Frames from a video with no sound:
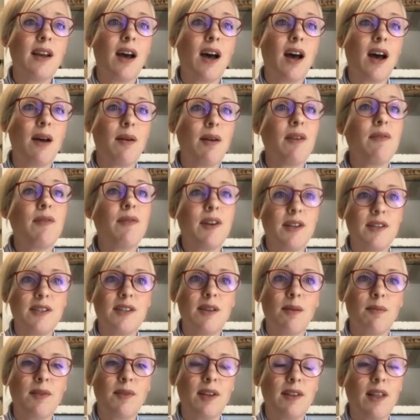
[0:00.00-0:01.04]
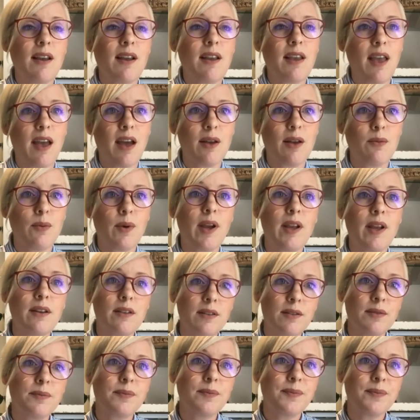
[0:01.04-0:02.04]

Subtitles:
if it is something that can wait.